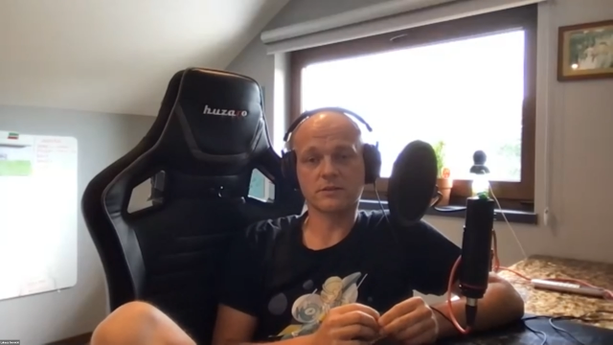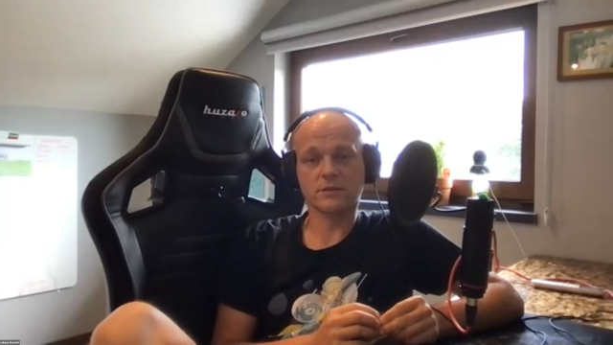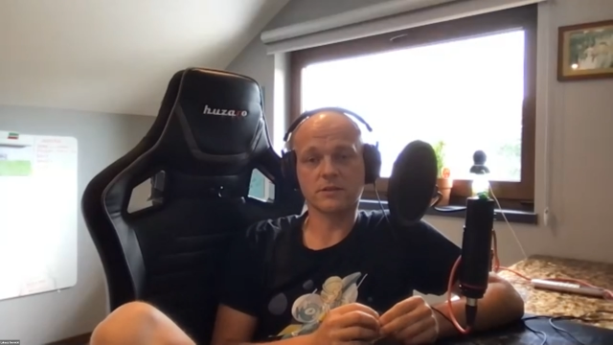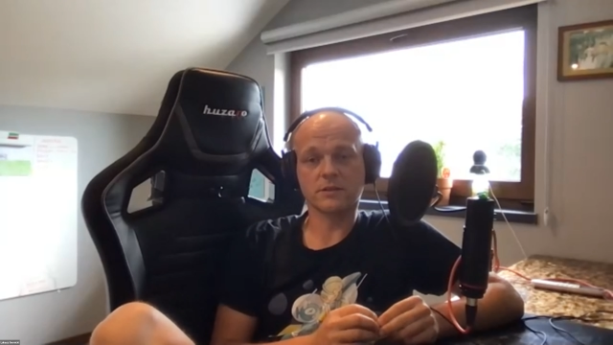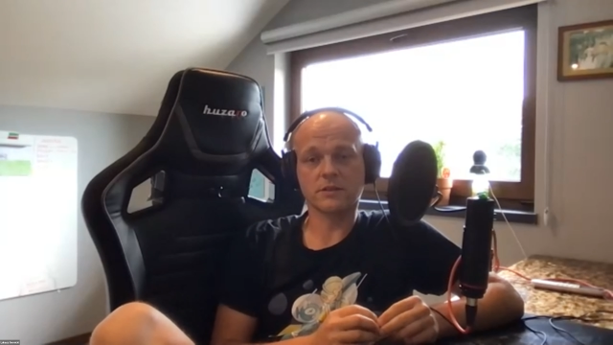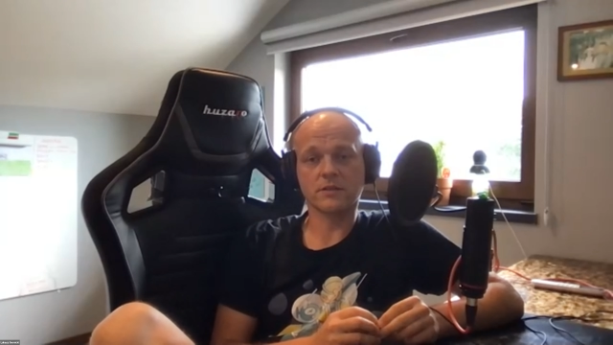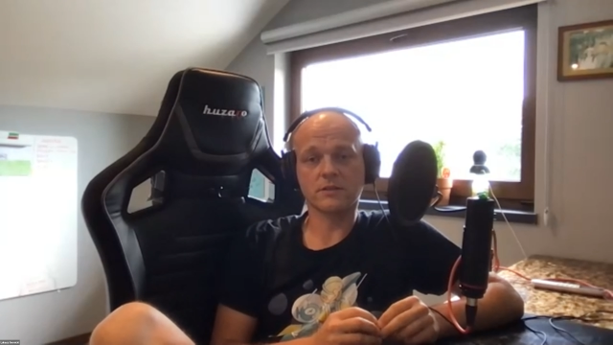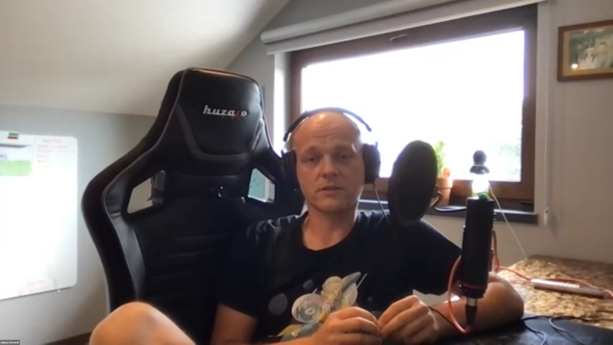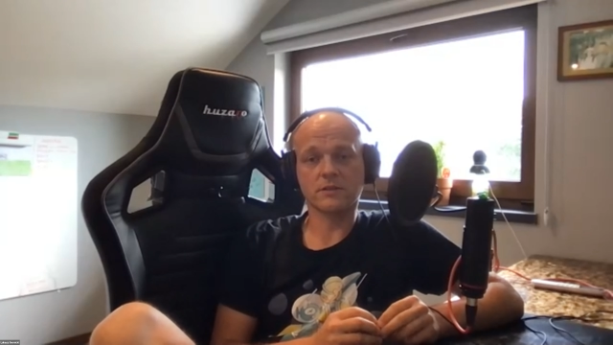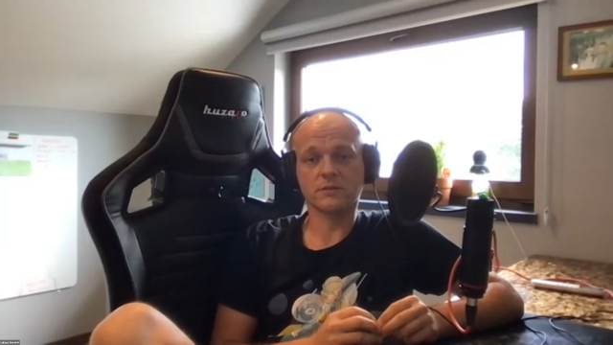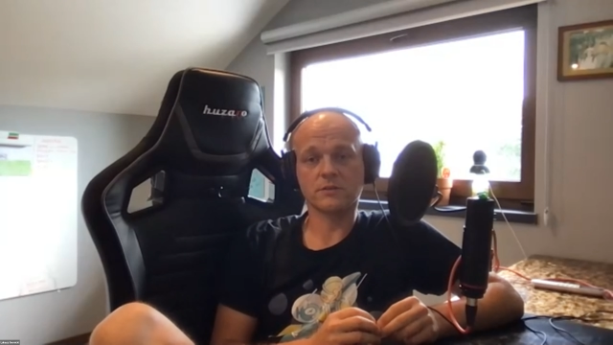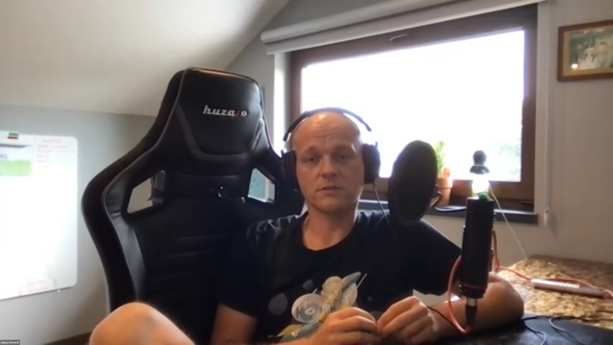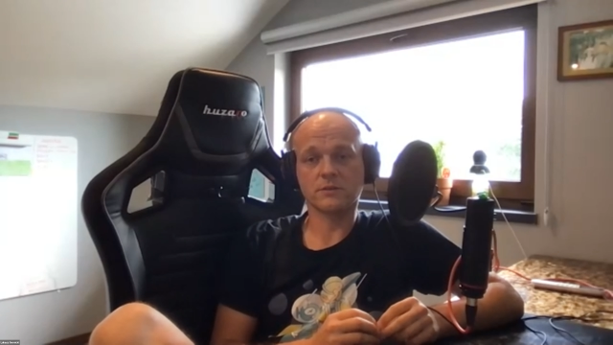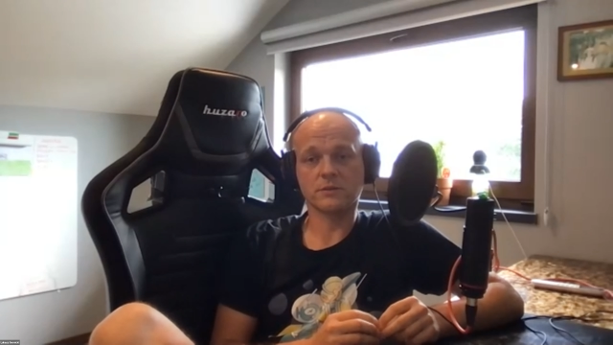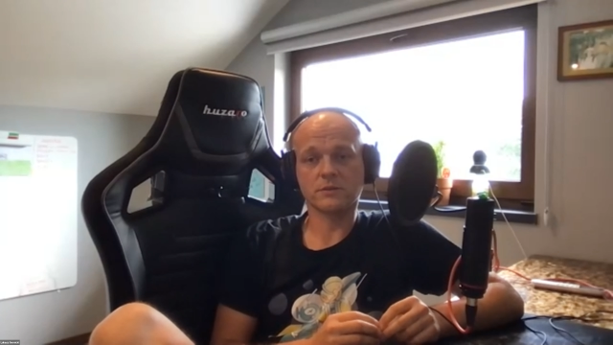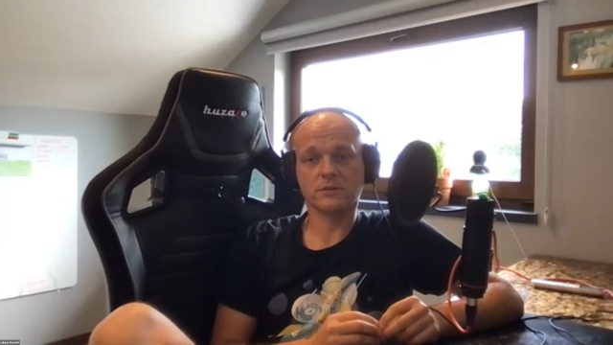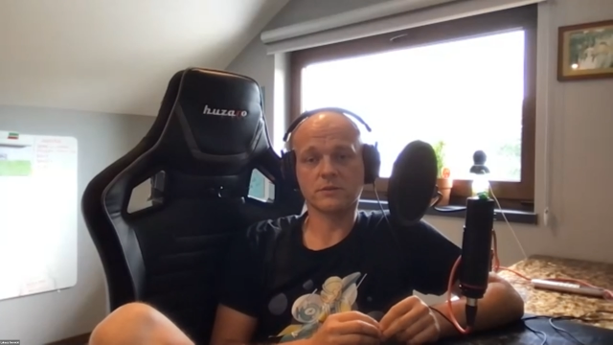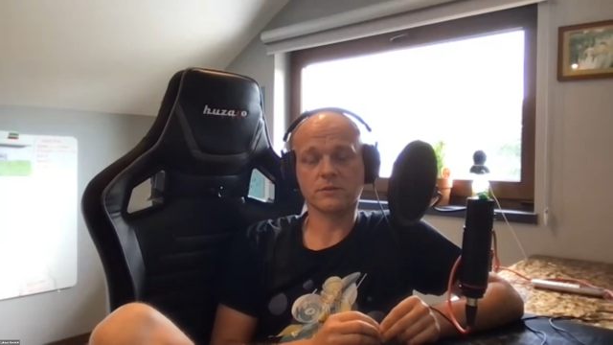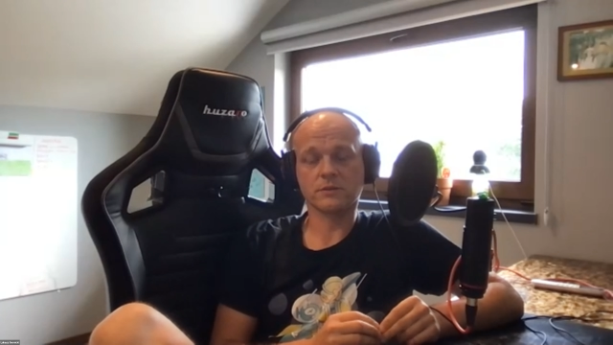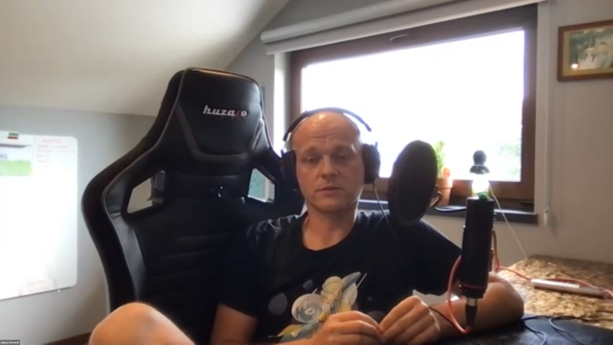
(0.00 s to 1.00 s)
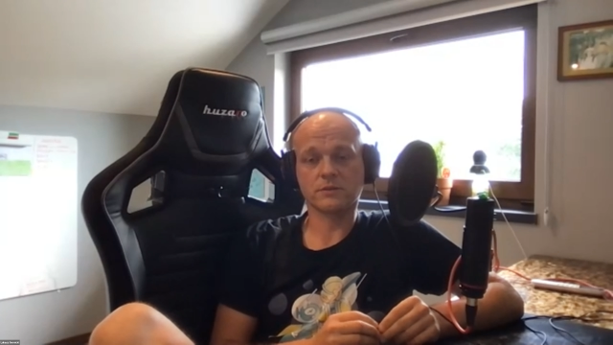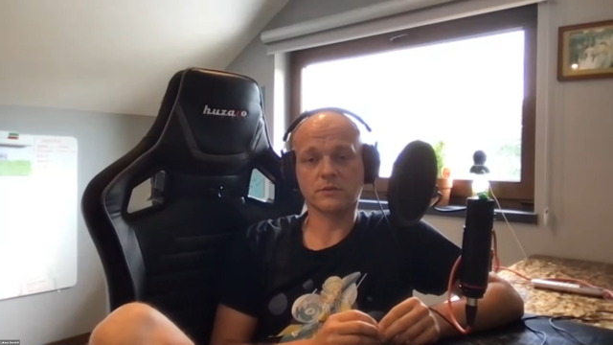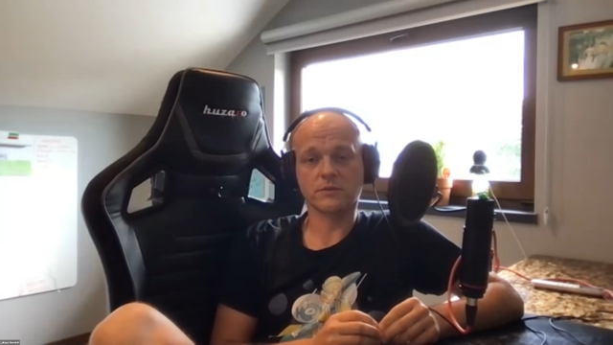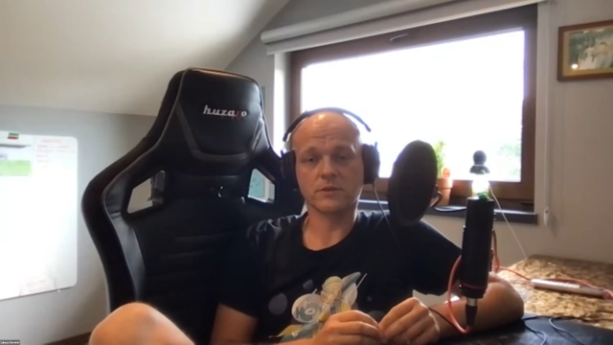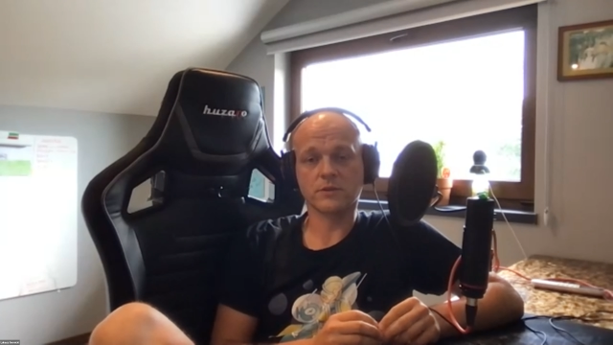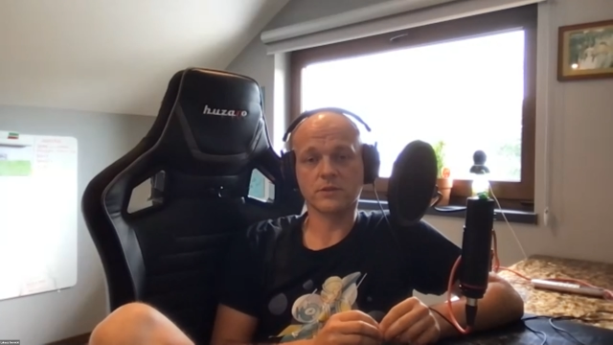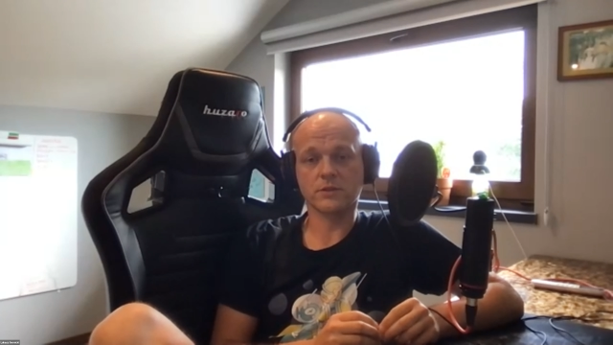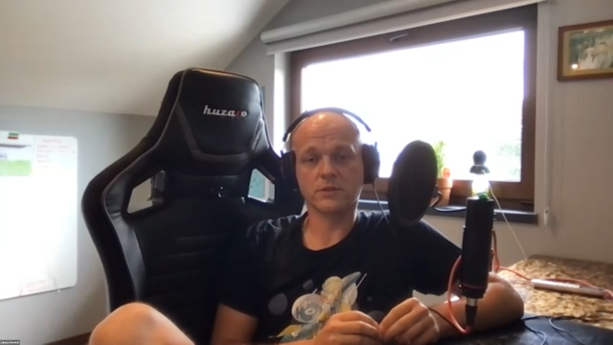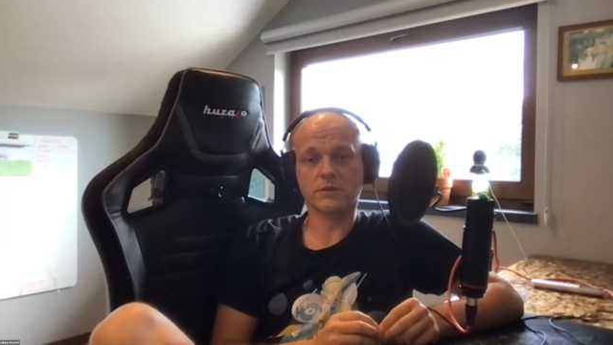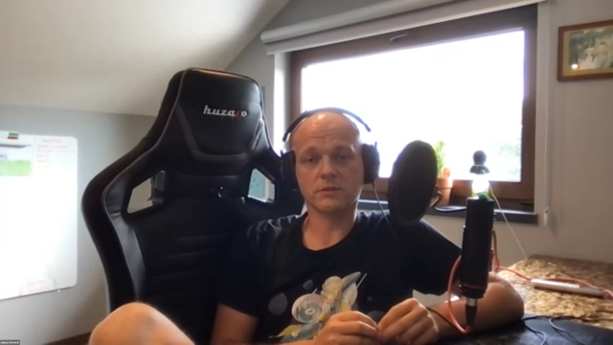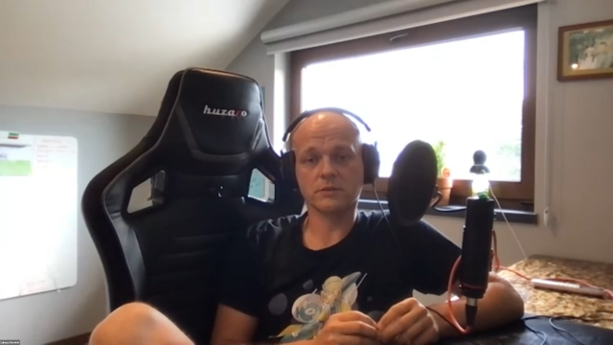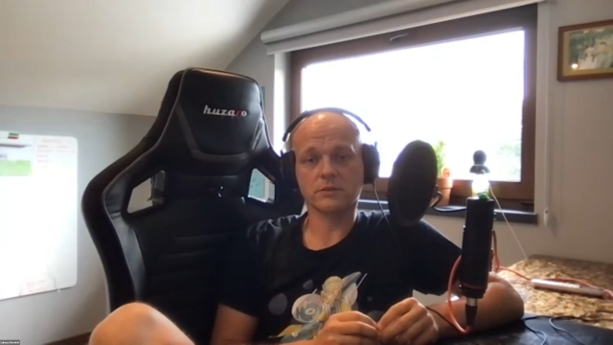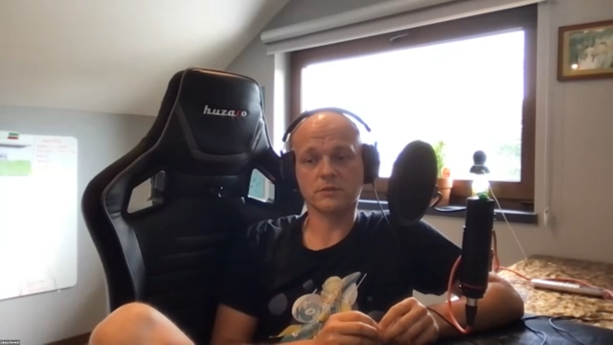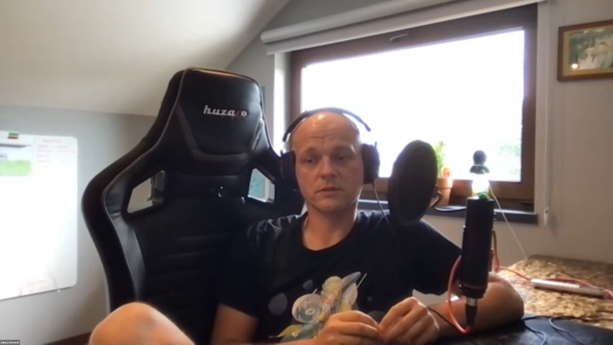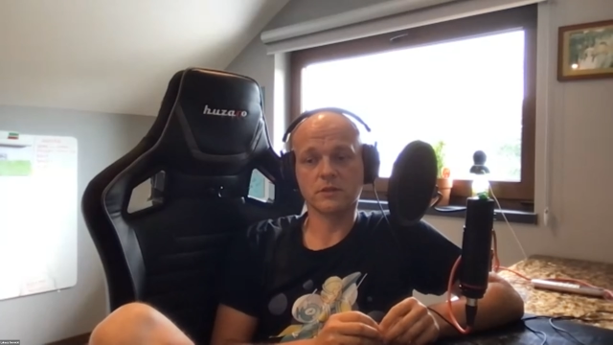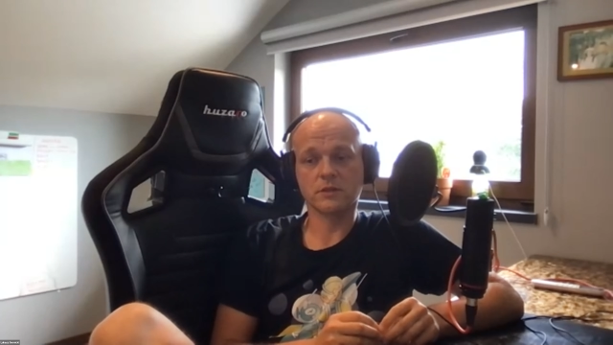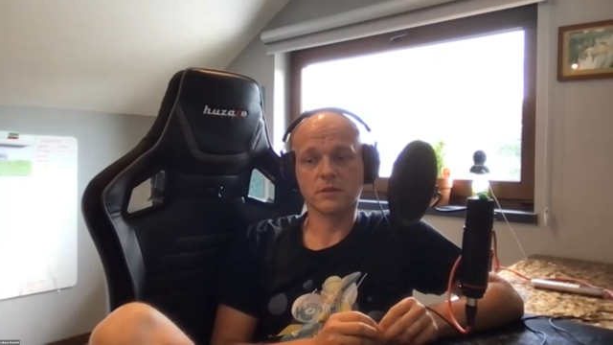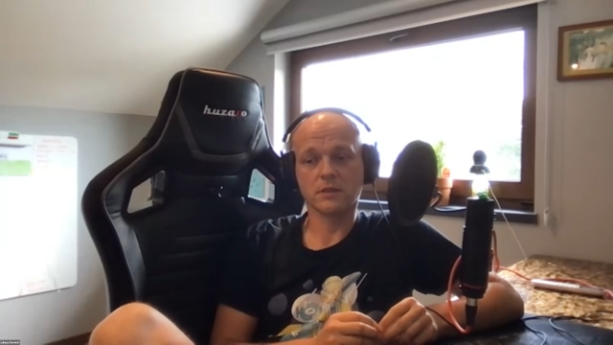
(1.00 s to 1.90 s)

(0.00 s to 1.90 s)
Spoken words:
here to your question.